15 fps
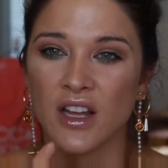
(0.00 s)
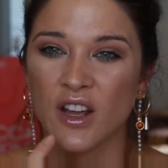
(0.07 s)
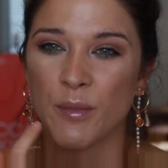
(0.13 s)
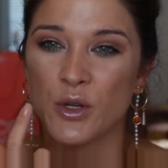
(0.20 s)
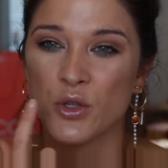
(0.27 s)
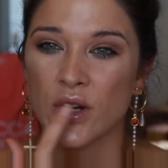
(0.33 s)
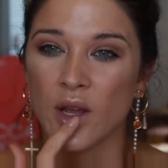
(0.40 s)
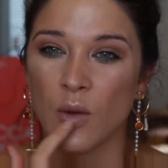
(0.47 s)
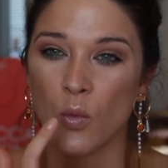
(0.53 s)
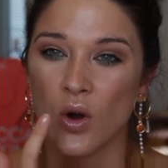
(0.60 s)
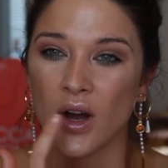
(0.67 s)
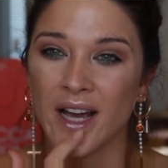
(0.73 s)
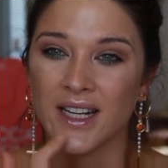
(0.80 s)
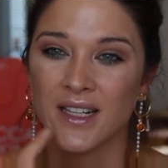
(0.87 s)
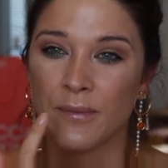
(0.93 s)
like I've been drinking
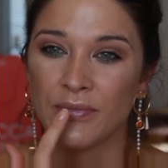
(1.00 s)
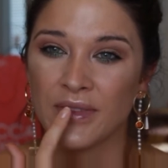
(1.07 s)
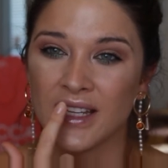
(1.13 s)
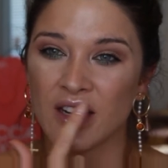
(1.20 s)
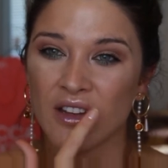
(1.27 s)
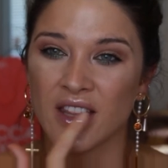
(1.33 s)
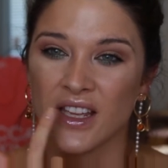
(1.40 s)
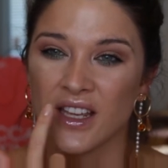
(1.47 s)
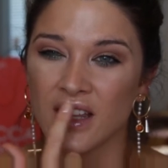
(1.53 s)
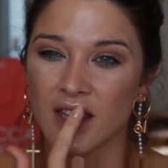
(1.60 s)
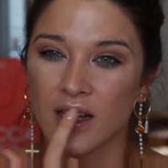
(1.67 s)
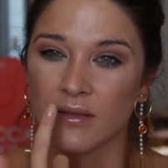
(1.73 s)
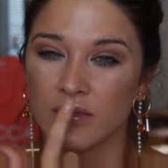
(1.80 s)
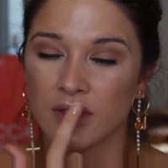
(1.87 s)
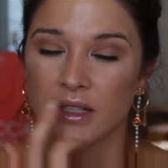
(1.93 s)
wine. You know, they get
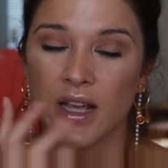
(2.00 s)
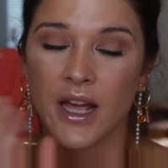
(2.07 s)
that.